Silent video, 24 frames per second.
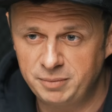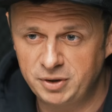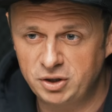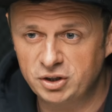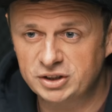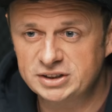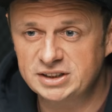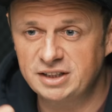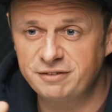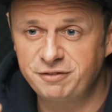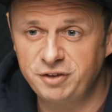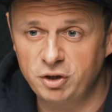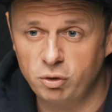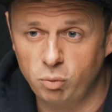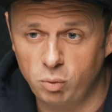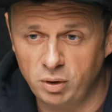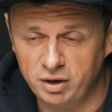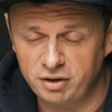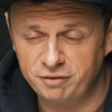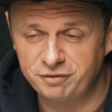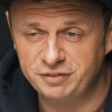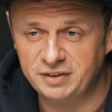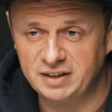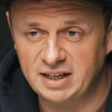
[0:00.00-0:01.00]
Because if you're
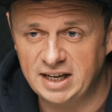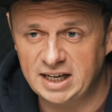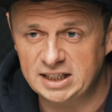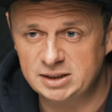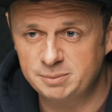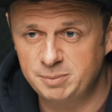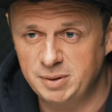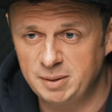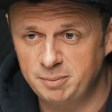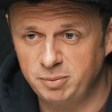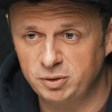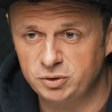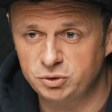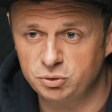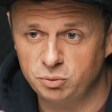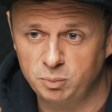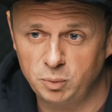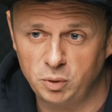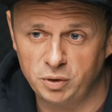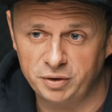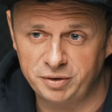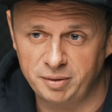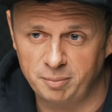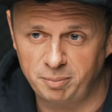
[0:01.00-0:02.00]
one of the last people to
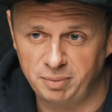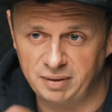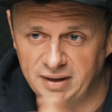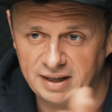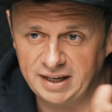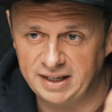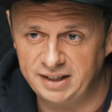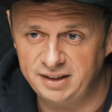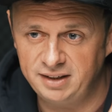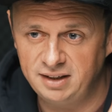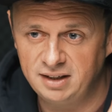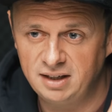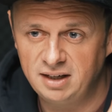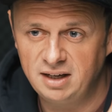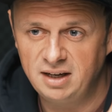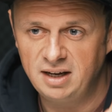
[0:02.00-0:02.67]
board the plane